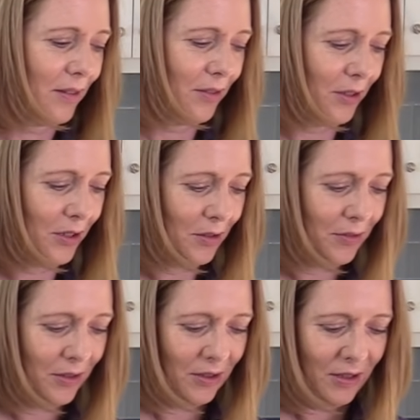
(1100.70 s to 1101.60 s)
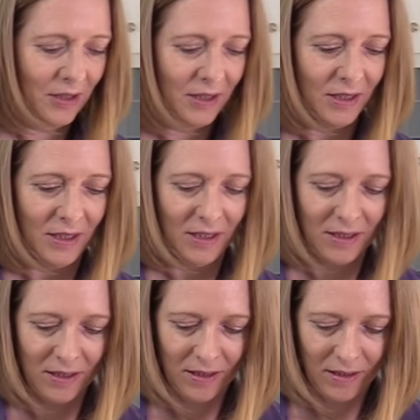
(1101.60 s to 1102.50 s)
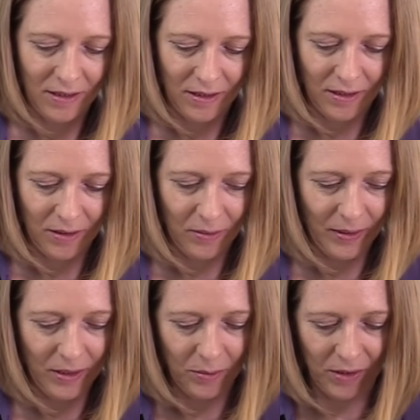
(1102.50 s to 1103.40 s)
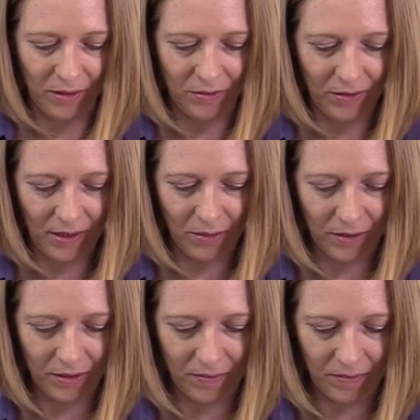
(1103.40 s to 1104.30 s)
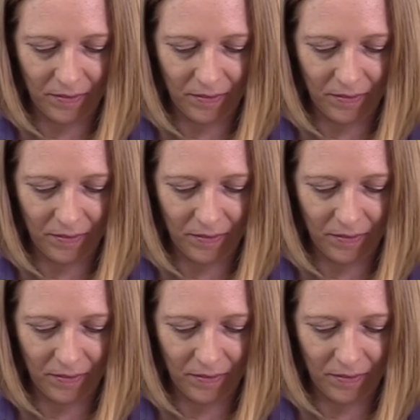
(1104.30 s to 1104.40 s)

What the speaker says: First of all, I need quite a bit of flour,